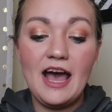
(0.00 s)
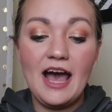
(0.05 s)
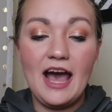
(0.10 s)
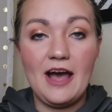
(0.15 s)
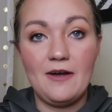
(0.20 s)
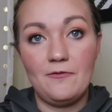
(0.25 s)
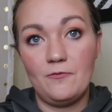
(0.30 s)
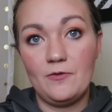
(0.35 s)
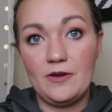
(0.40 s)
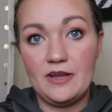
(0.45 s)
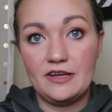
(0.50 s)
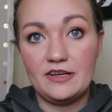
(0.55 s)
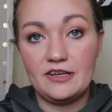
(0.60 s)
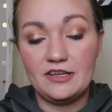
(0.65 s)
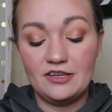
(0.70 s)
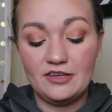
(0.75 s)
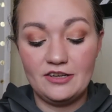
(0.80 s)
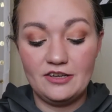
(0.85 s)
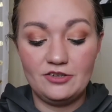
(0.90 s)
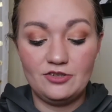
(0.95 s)
Afrique
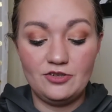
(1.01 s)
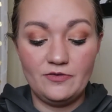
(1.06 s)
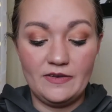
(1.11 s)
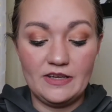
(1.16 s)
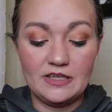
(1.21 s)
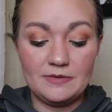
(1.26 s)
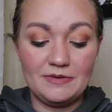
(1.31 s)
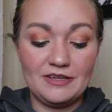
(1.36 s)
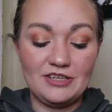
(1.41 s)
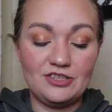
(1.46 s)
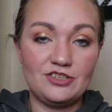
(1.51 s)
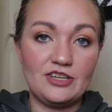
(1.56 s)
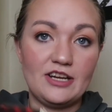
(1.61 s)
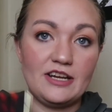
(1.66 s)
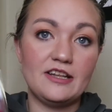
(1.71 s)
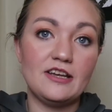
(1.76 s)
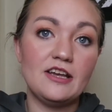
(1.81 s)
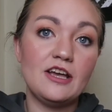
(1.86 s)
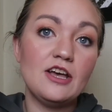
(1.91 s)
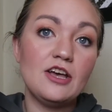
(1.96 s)
Juvia's Place shade.